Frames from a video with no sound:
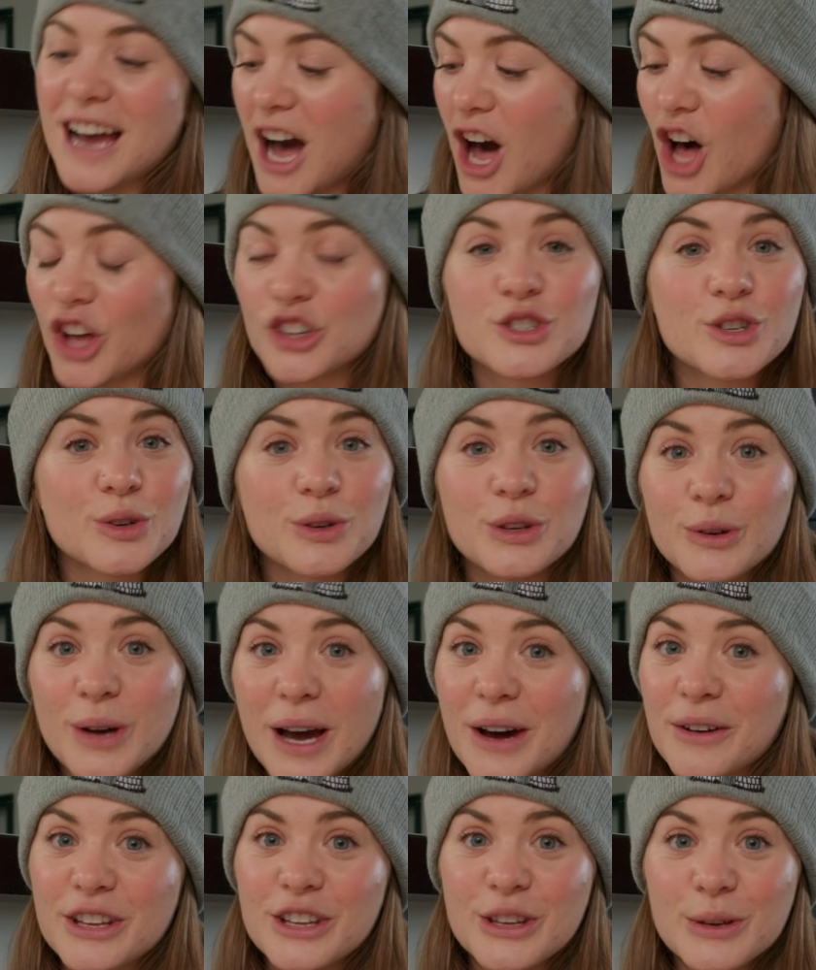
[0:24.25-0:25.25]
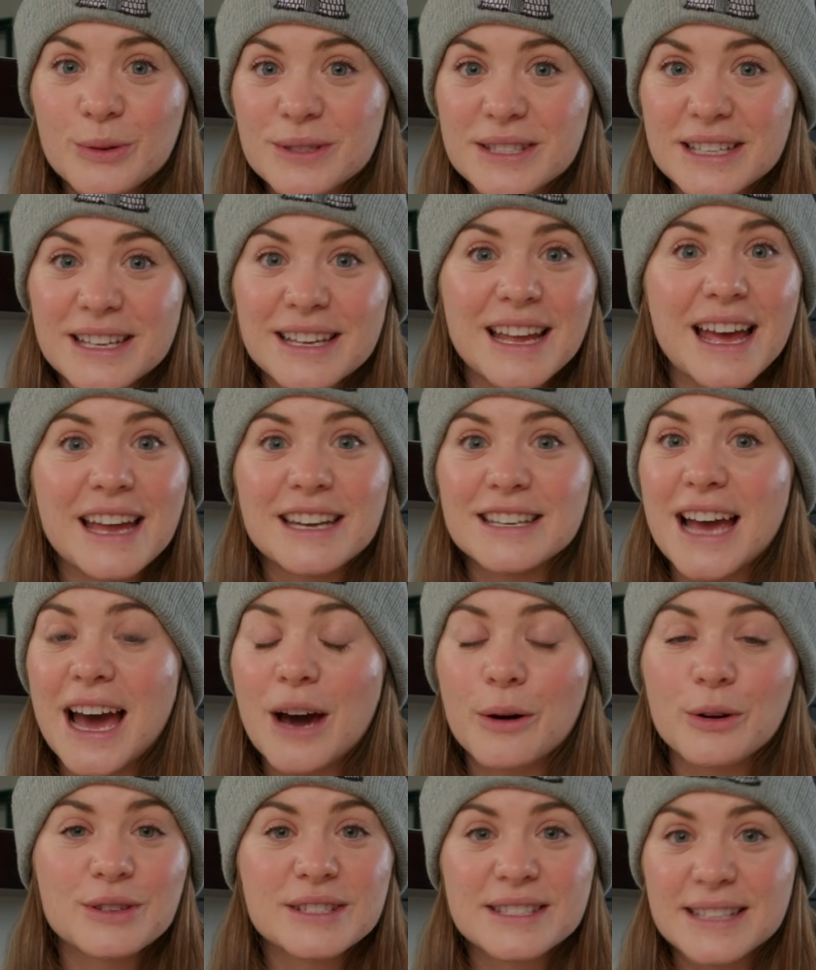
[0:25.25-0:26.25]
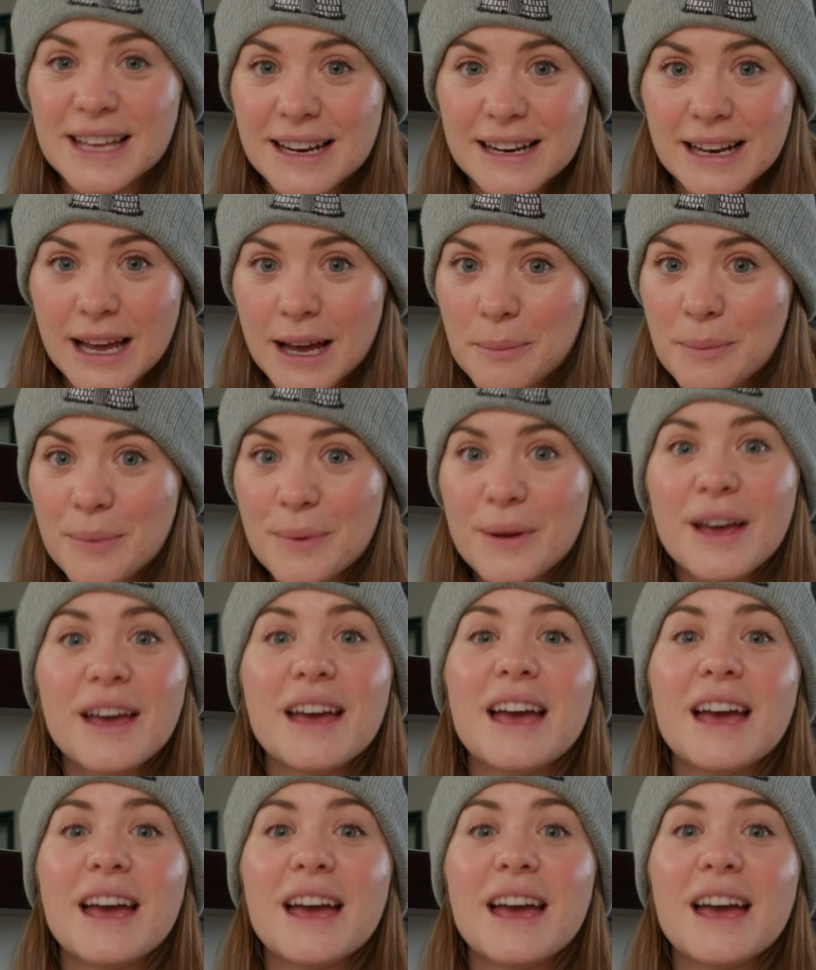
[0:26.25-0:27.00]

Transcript: I'll show you how to use it and how to set it up,